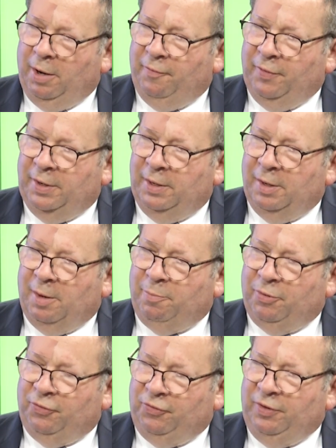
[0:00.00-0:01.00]
of a
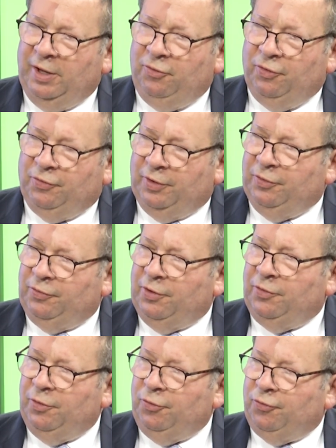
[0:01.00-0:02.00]
prestigious
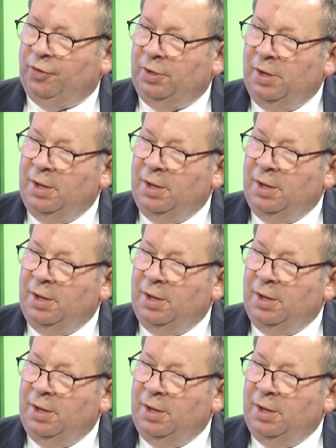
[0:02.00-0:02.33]
institution